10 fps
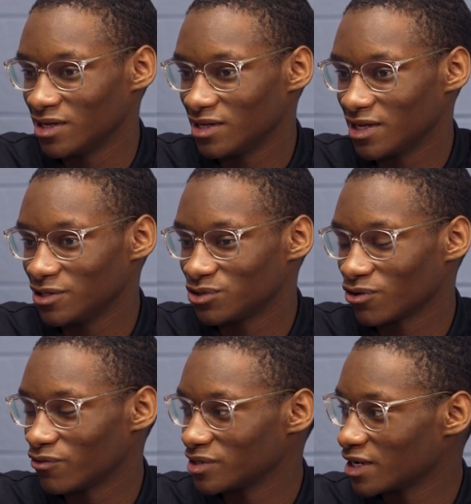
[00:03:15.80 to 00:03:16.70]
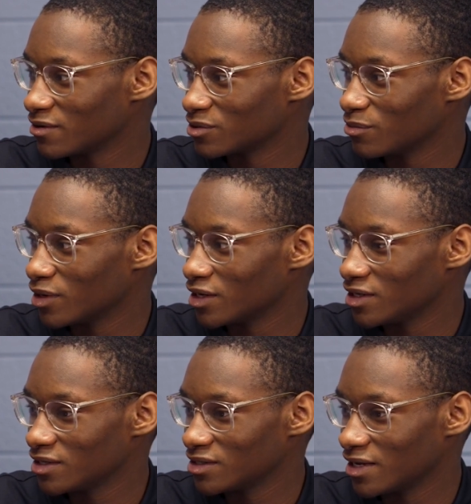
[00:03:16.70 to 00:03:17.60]
that you should always have
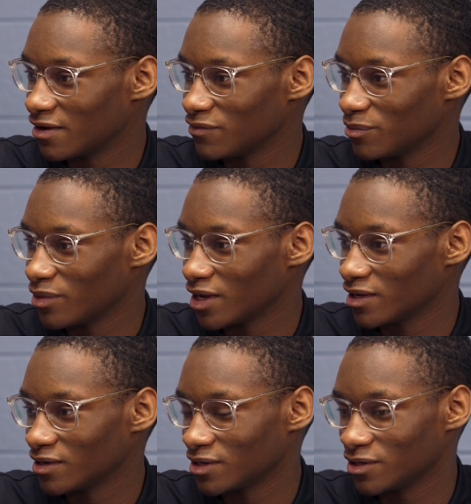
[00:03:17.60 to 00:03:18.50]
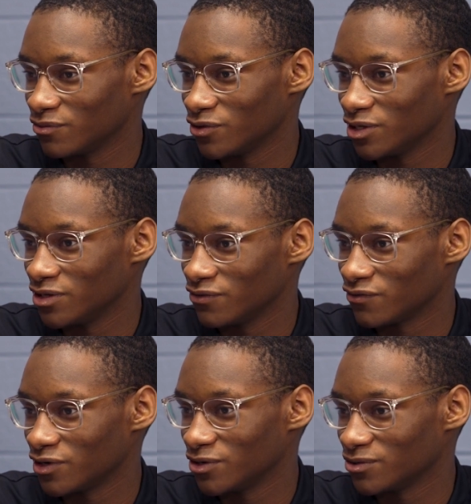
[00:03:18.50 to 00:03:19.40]
somebody to have your back, like a really good
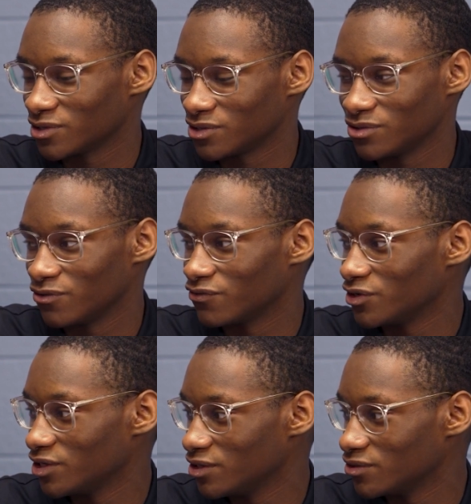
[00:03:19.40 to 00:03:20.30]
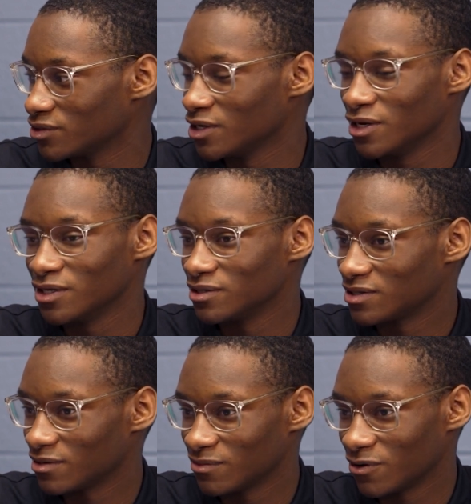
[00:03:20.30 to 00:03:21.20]
friend of yours that you know for years,
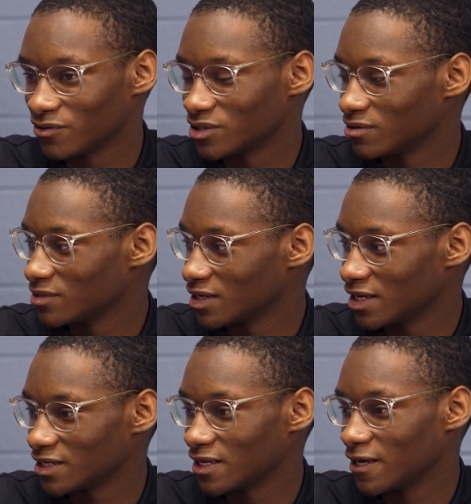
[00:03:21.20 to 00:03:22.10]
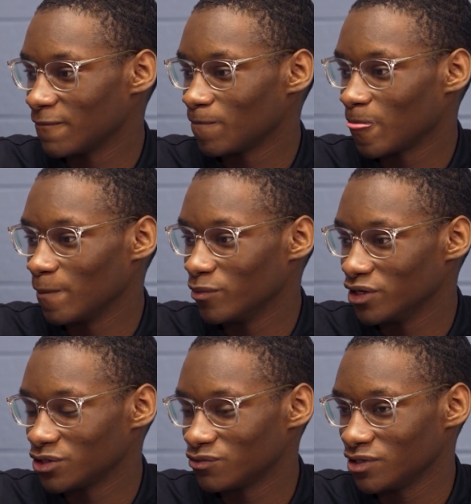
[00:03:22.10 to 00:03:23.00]
some always something like that.
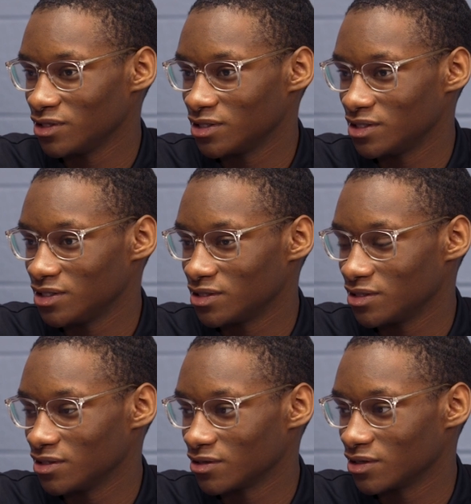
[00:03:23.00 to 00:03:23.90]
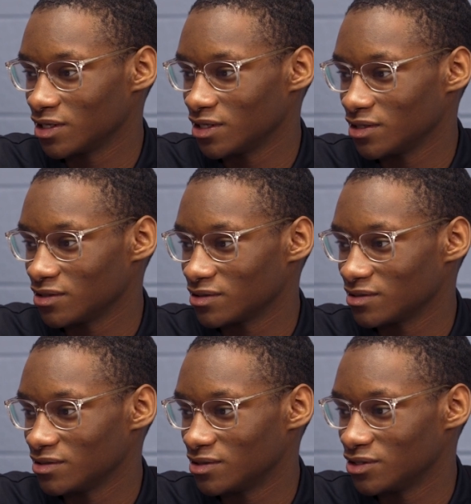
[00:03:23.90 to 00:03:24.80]
But it's really to teach the younger kids
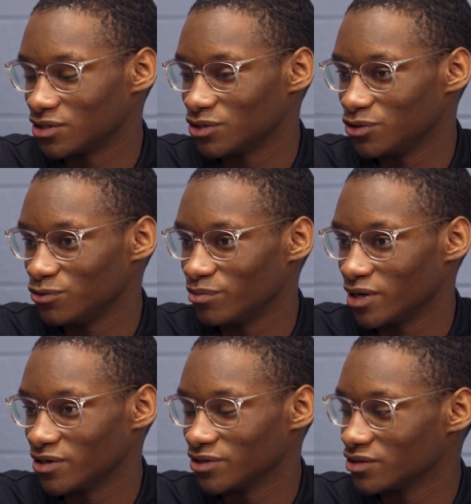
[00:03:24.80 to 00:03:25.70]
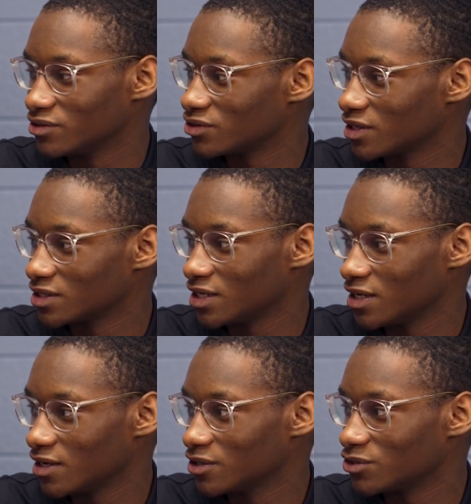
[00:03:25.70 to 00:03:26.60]
to just do better and try and
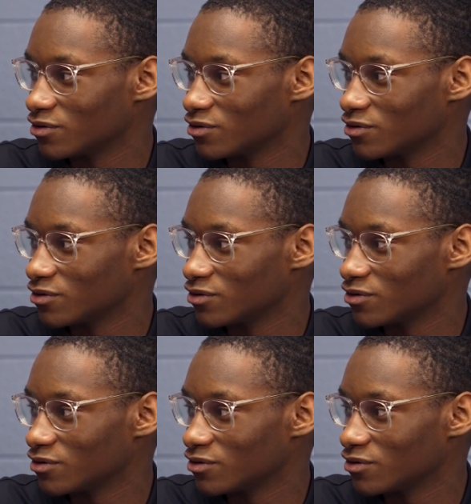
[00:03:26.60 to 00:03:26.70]
stay out of